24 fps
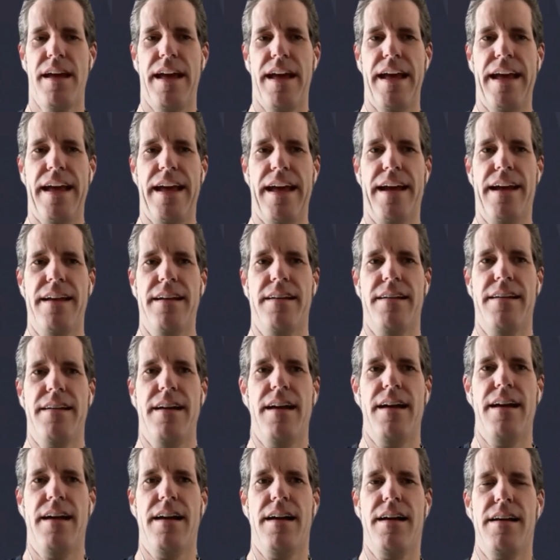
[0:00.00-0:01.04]
and
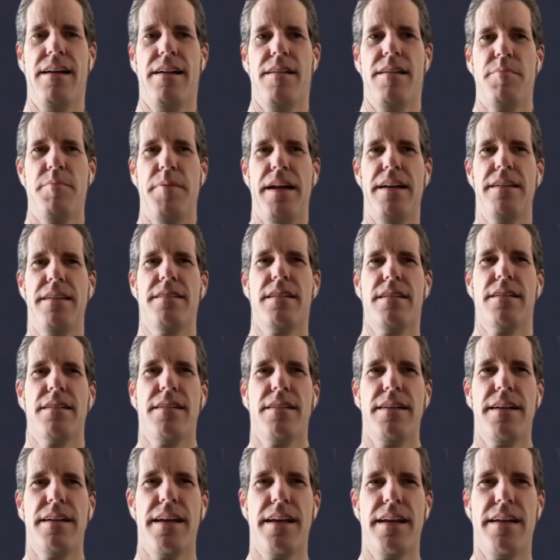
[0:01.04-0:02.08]
uh,
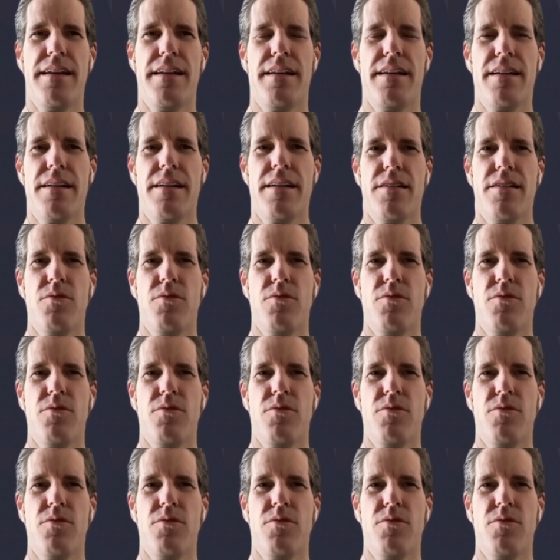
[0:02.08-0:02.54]
basically